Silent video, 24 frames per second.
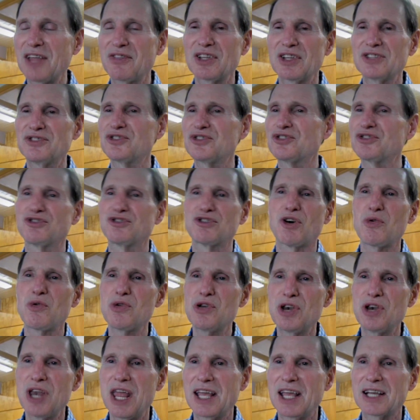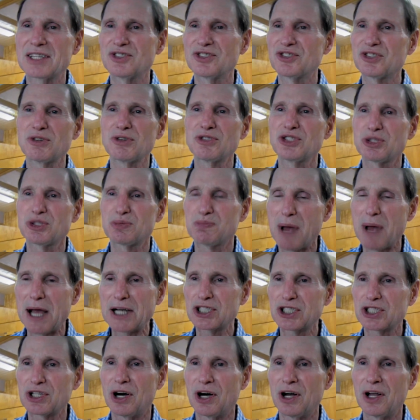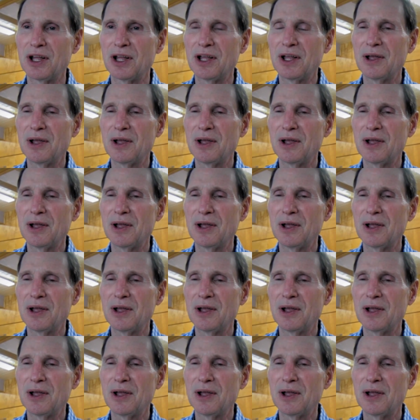that's so unique and so special,